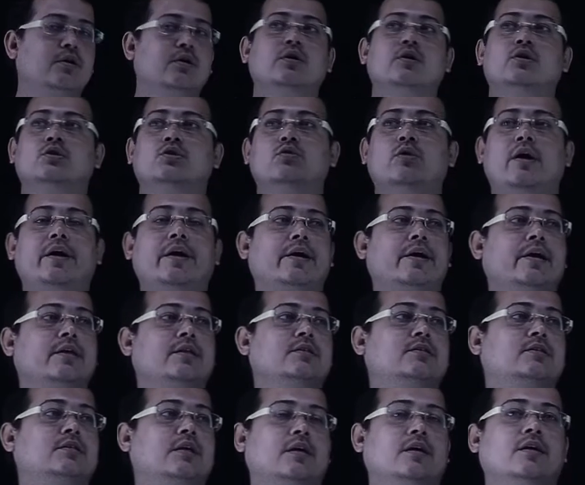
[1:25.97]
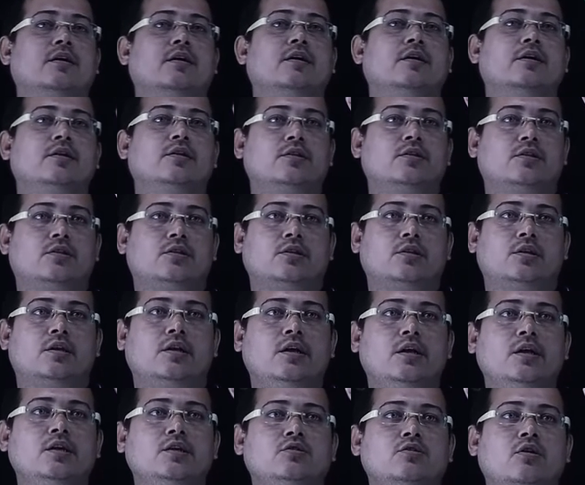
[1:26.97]
So I can say
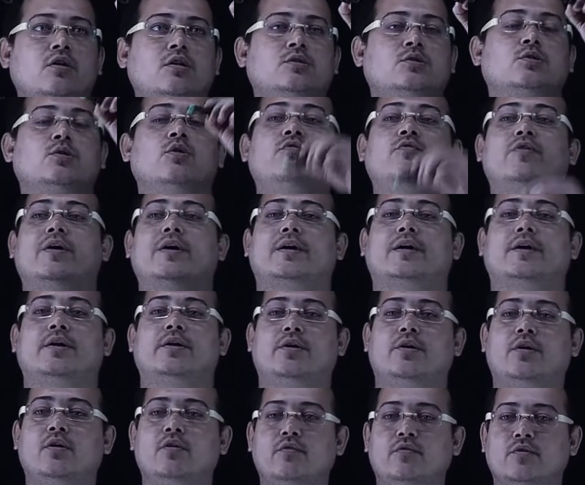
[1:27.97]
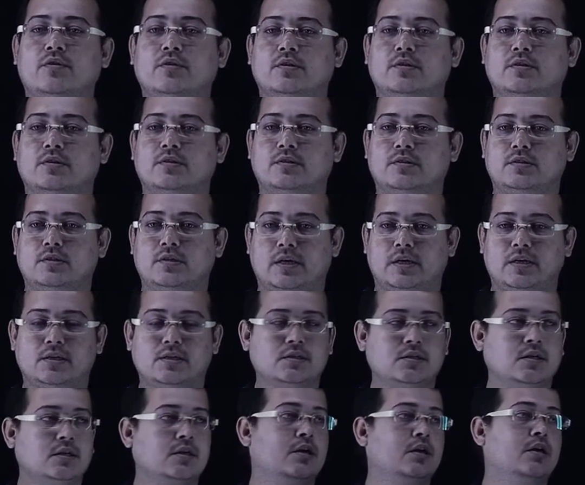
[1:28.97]
3 is also factor of 6.